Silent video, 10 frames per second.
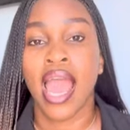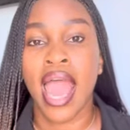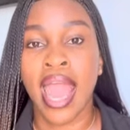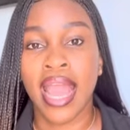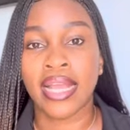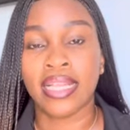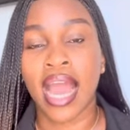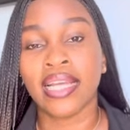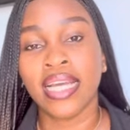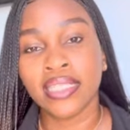And
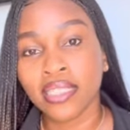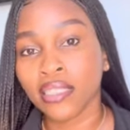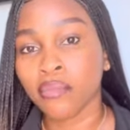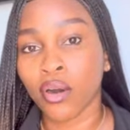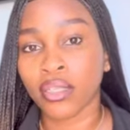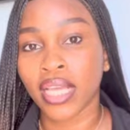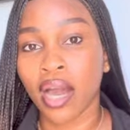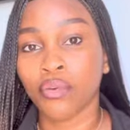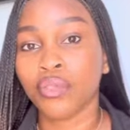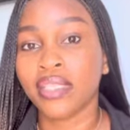Identity
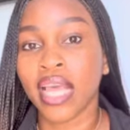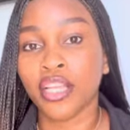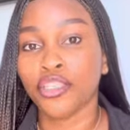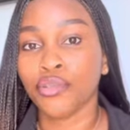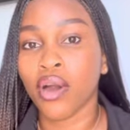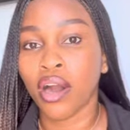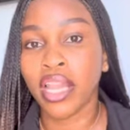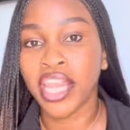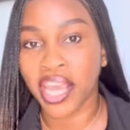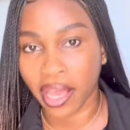Malta will send you a
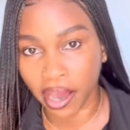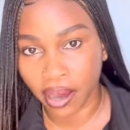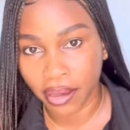link.